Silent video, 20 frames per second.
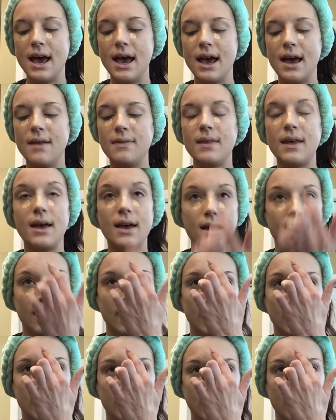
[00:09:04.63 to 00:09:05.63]
And
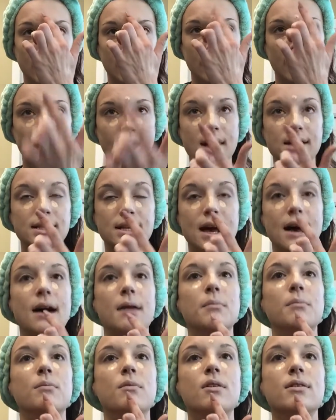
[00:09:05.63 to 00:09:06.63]
then I
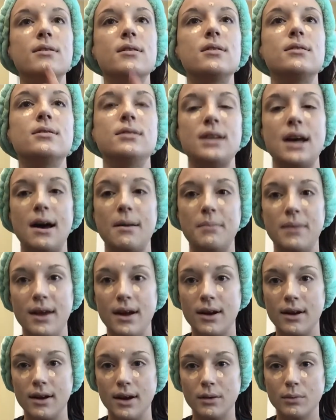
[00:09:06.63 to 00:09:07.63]
dab one little dab
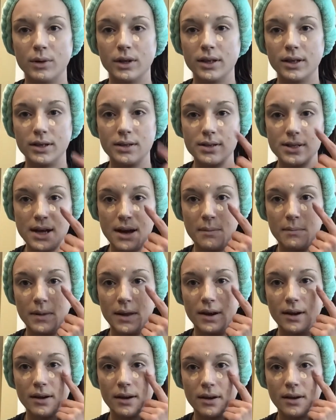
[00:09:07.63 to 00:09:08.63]
there and one little dab
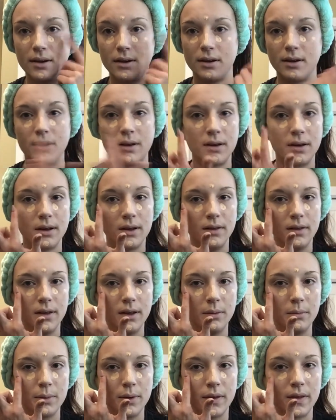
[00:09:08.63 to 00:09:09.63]
there. And
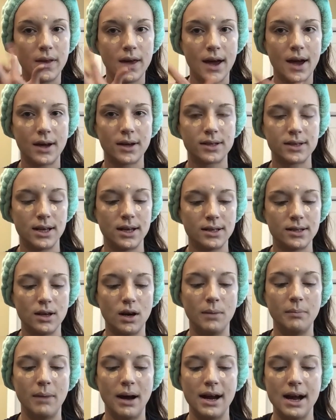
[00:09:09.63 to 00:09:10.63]
then put the excess
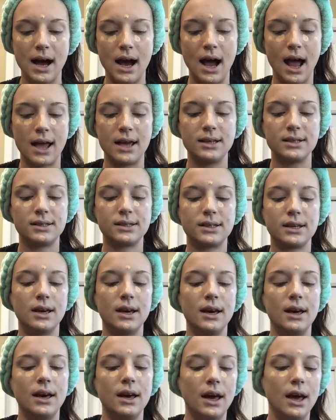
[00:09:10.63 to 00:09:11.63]
on my eyes.
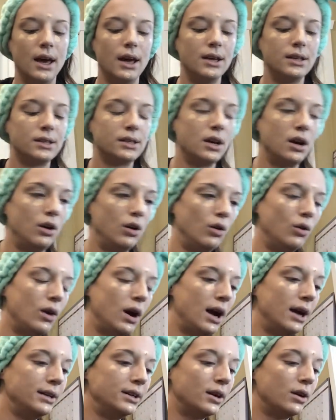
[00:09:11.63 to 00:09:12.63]
So
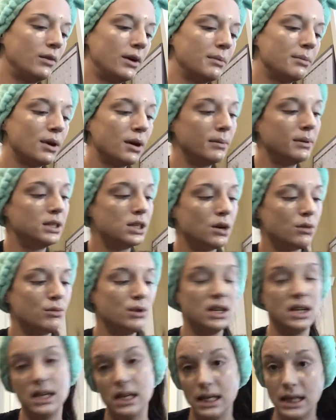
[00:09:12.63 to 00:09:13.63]
I know I probably
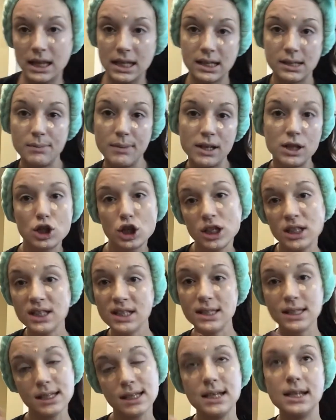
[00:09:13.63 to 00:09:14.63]
don't need this much
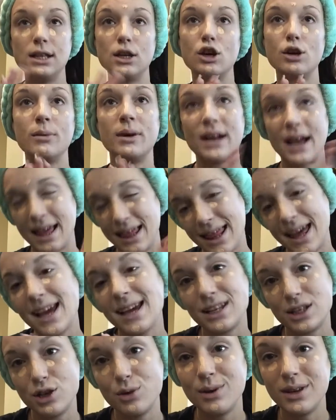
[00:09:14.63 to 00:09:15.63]
concealer, but I
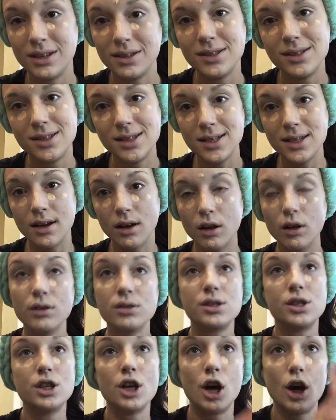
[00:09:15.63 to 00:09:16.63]
like to conceal.
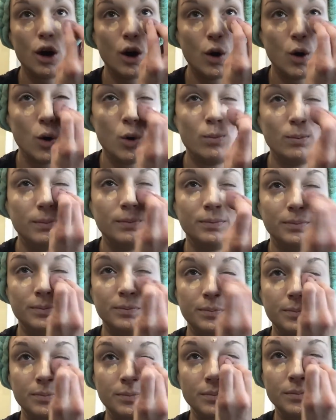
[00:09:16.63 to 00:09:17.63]
So
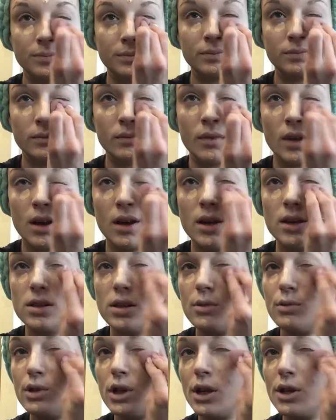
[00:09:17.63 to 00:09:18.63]

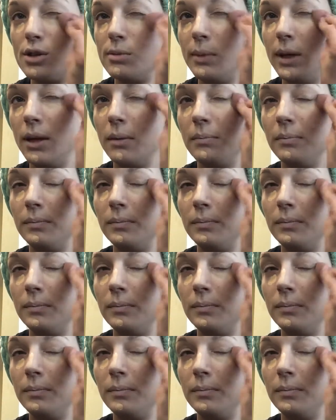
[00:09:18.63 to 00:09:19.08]
don't judge me.